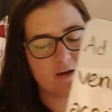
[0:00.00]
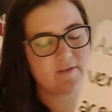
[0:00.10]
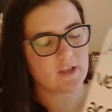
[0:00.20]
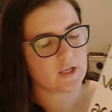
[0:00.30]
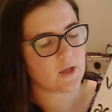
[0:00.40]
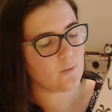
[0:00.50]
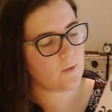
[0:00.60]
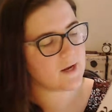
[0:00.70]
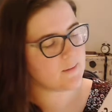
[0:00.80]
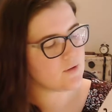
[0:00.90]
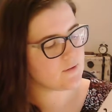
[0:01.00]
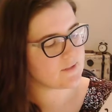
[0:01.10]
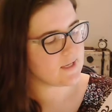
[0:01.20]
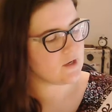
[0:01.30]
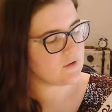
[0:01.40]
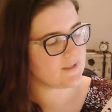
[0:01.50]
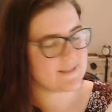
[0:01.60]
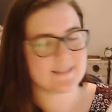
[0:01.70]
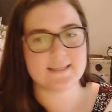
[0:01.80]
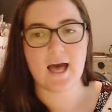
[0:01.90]
if I look at venimus, I notice
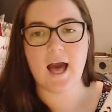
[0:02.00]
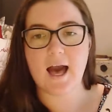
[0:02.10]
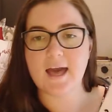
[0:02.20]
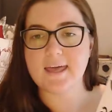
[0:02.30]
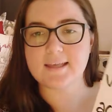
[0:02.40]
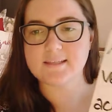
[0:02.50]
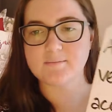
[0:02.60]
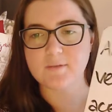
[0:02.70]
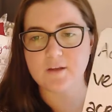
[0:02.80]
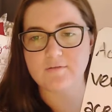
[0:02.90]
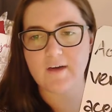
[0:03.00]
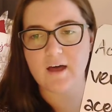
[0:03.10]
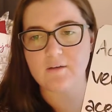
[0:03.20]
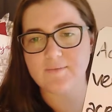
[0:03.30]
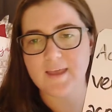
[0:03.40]
this I as a middle vowel.